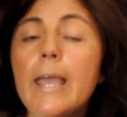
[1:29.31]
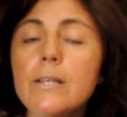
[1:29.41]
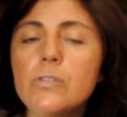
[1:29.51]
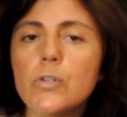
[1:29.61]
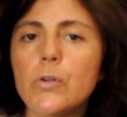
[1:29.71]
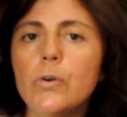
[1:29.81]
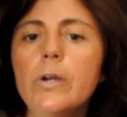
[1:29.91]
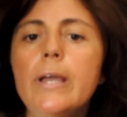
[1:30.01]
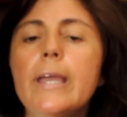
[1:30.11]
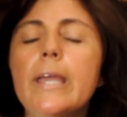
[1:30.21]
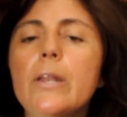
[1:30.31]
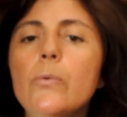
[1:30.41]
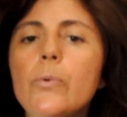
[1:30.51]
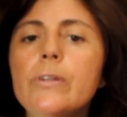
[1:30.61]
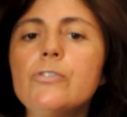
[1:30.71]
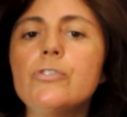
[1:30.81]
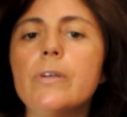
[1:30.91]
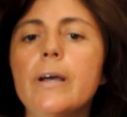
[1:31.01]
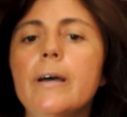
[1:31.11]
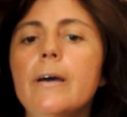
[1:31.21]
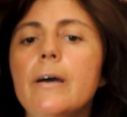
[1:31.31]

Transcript: case law, in which